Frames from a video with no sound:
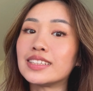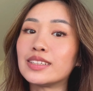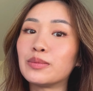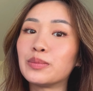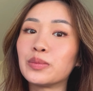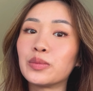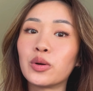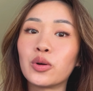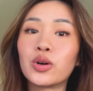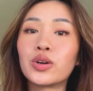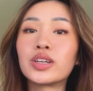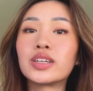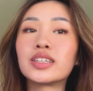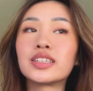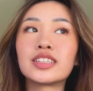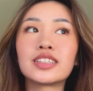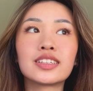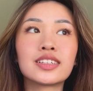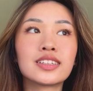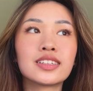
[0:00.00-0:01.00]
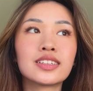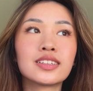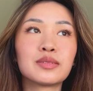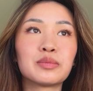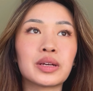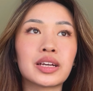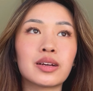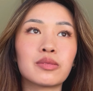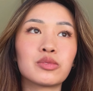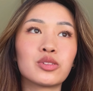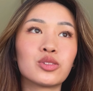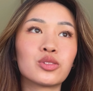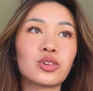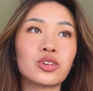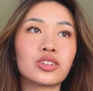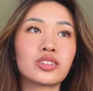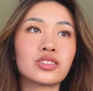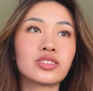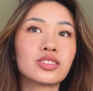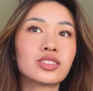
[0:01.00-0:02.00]
more makeup
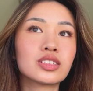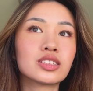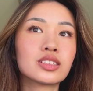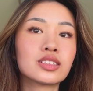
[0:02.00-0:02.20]
tutorials